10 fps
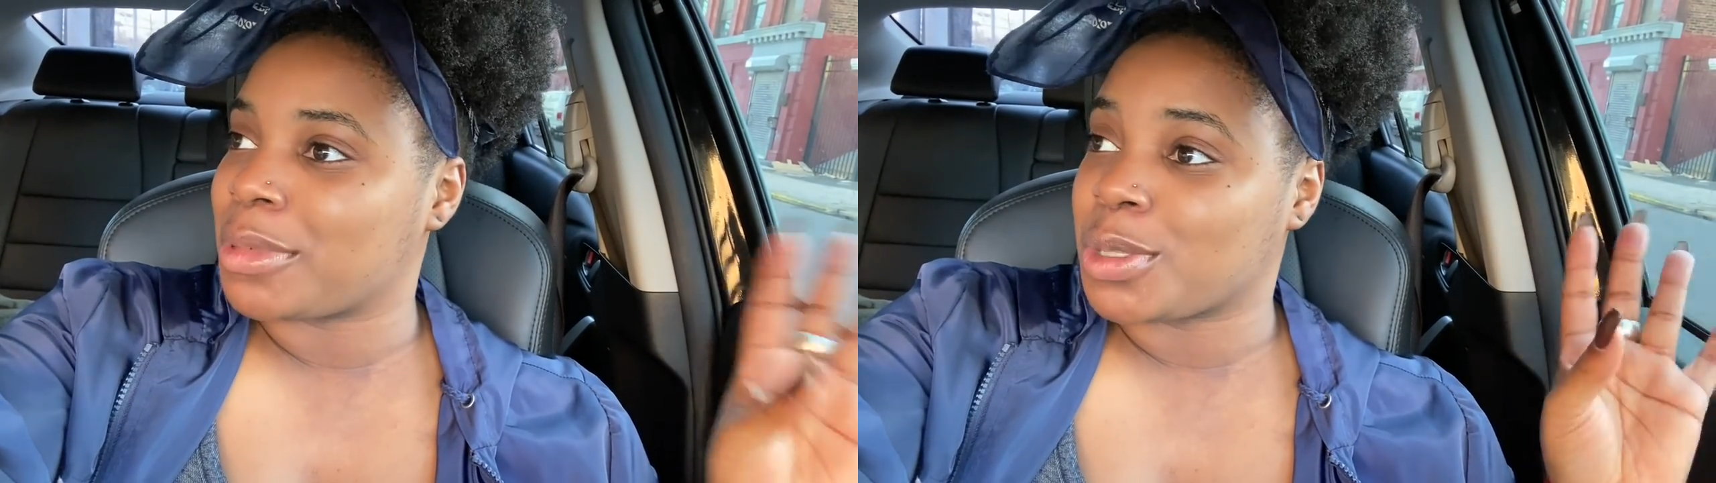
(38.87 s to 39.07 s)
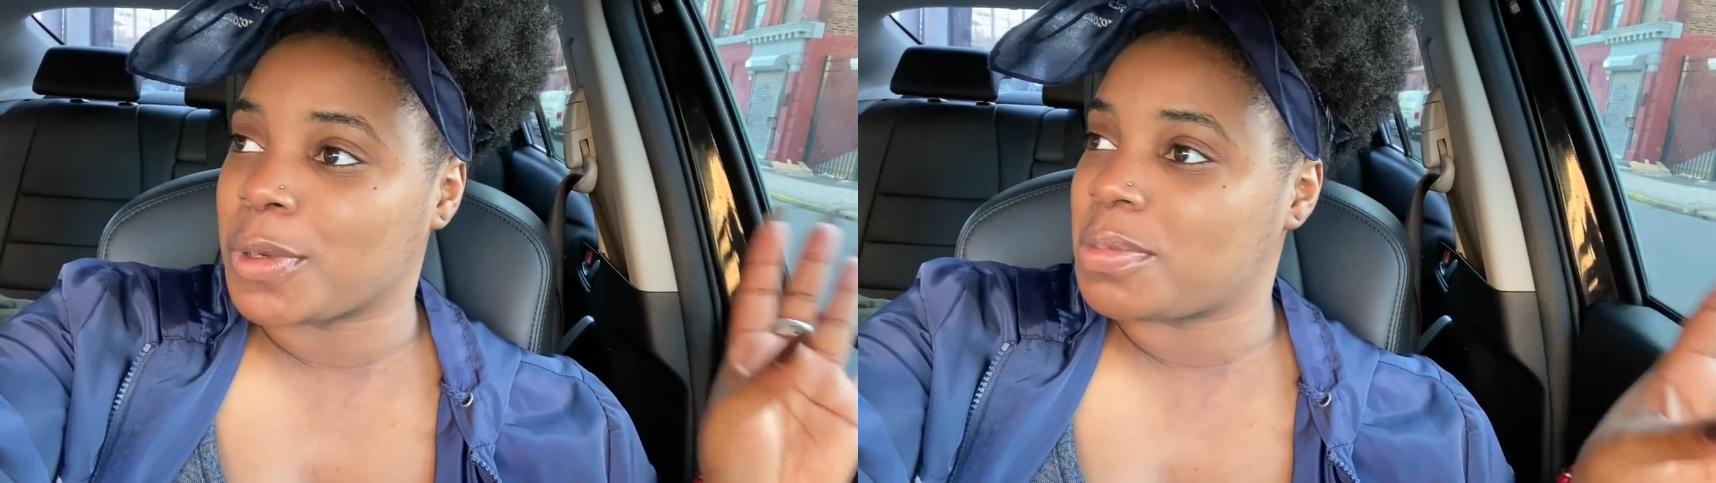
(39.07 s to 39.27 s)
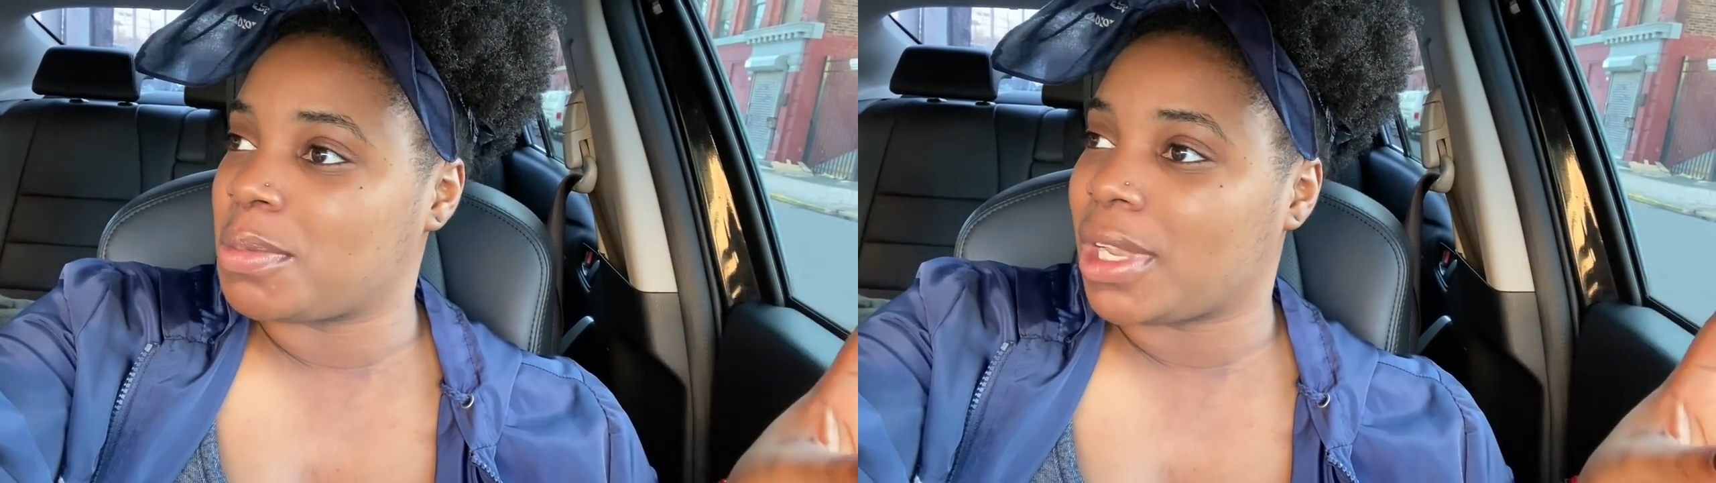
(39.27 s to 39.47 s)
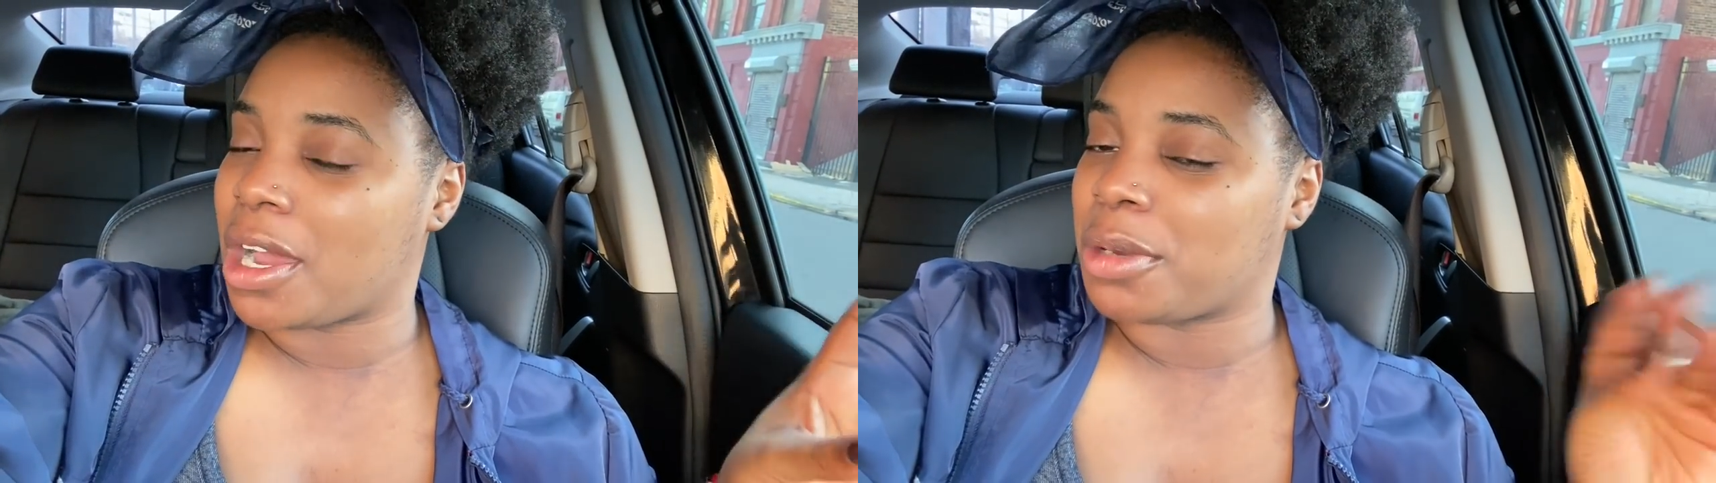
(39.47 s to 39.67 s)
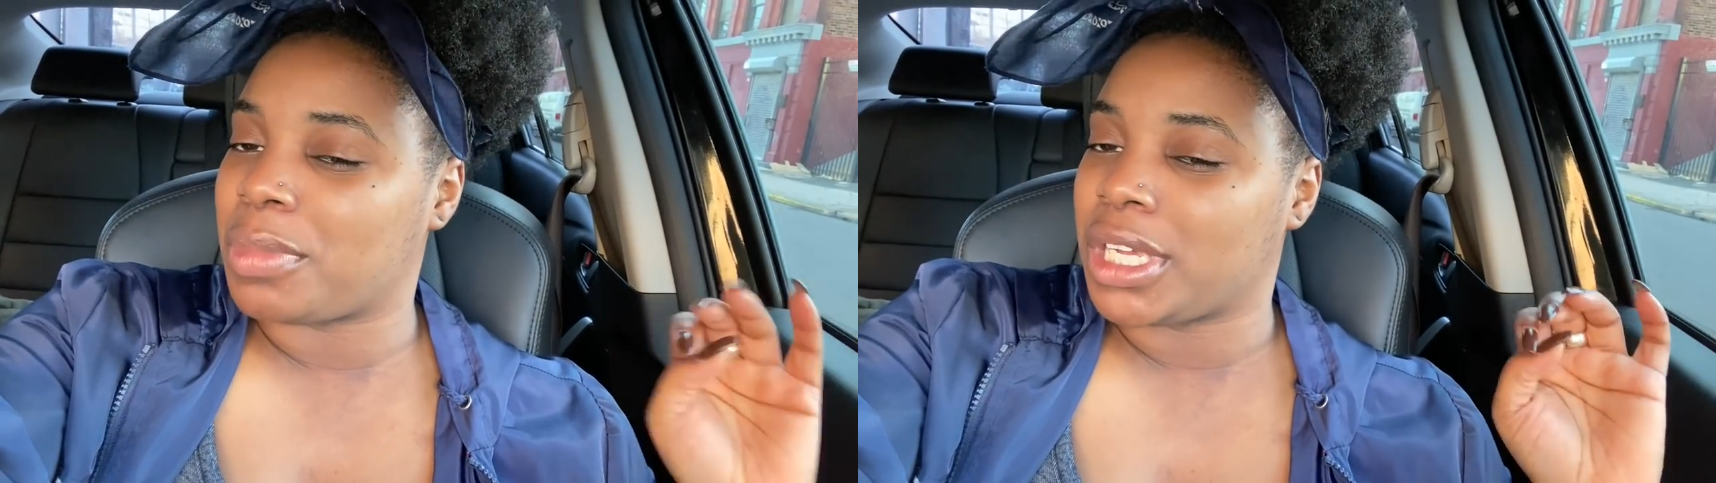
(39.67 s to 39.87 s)
It's supposed to be
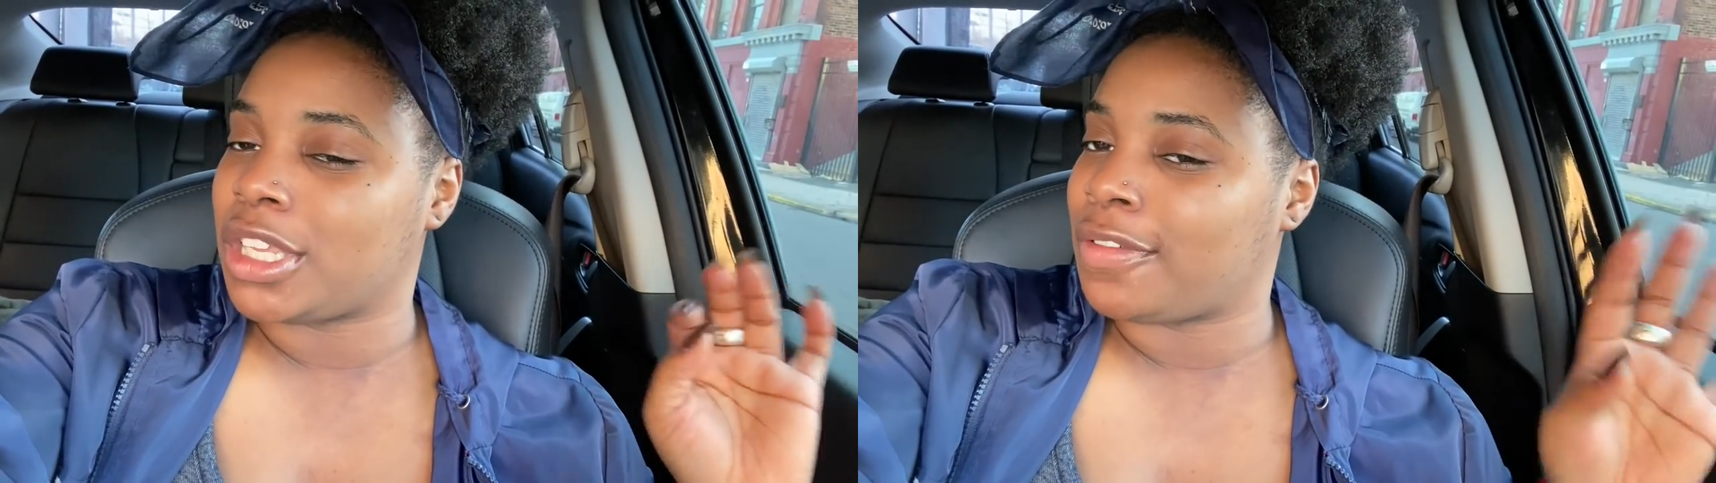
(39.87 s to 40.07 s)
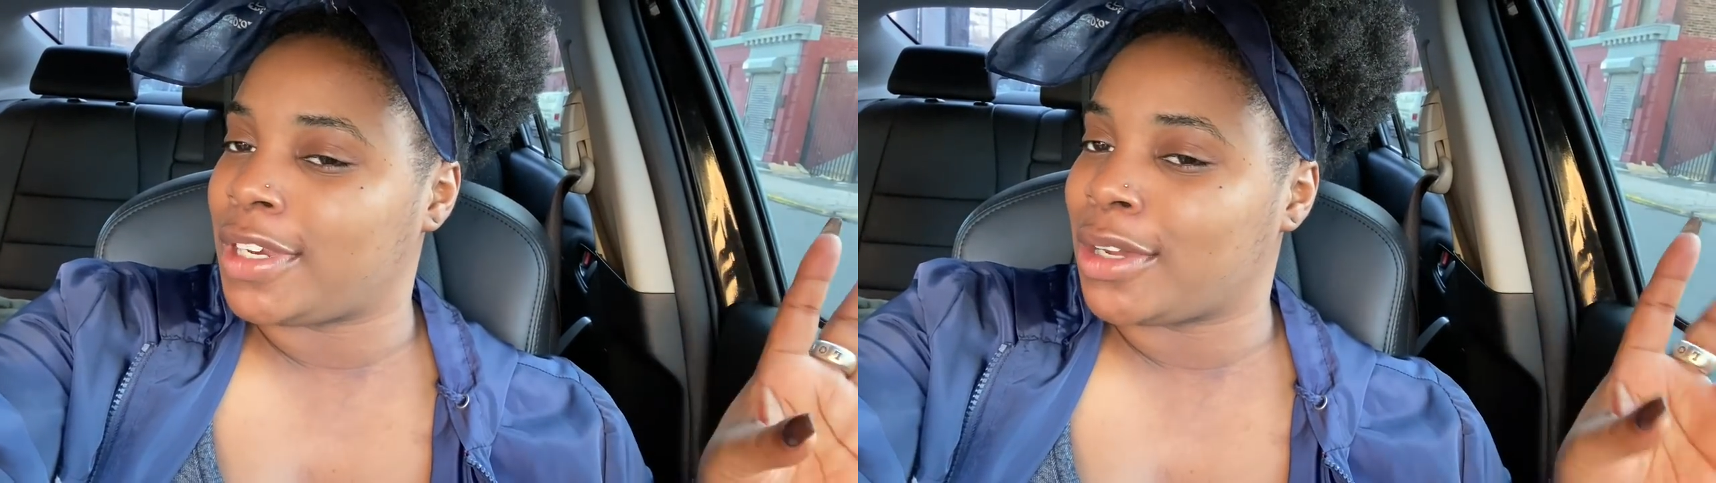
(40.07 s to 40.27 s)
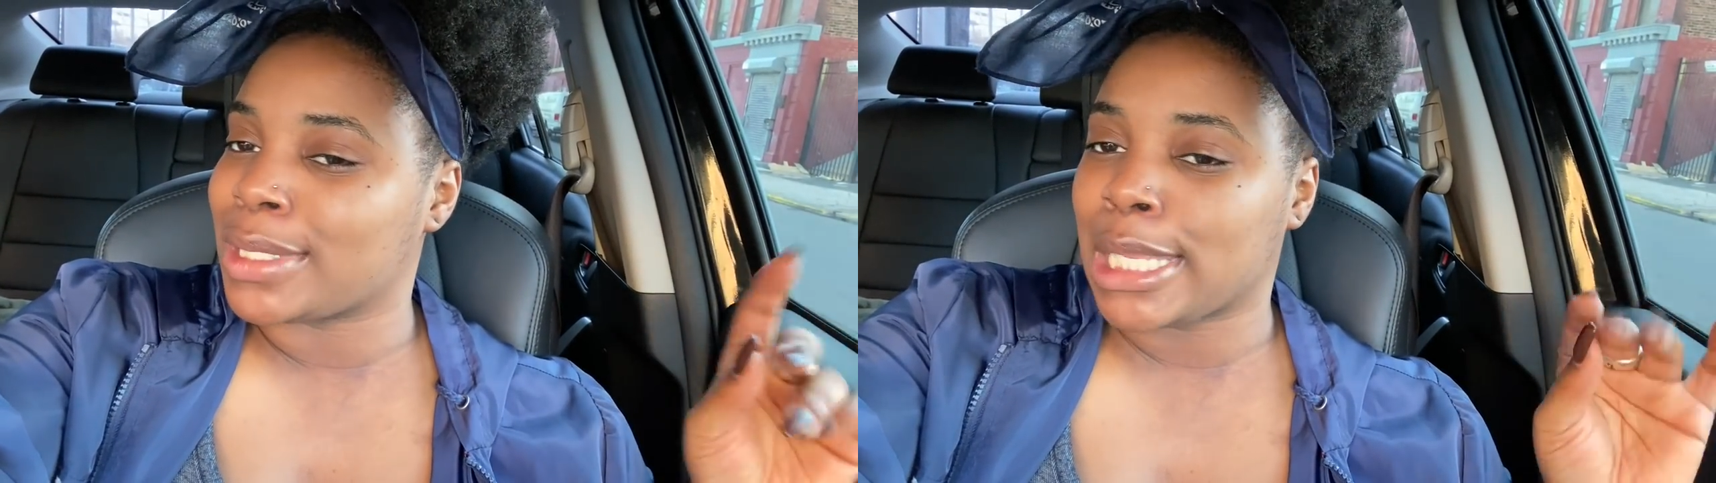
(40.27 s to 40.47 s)
blonde, but in the videos,